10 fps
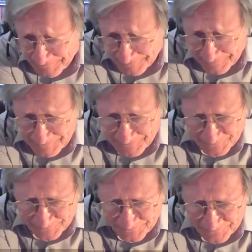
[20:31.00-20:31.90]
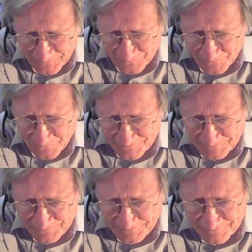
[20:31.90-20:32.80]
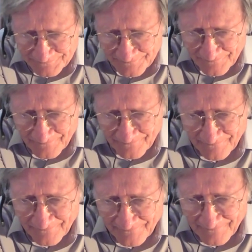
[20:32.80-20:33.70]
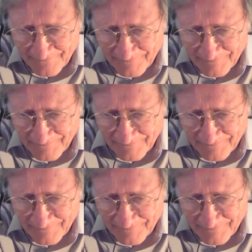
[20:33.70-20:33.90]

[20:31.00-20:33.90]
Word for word: His house was broken into. This is this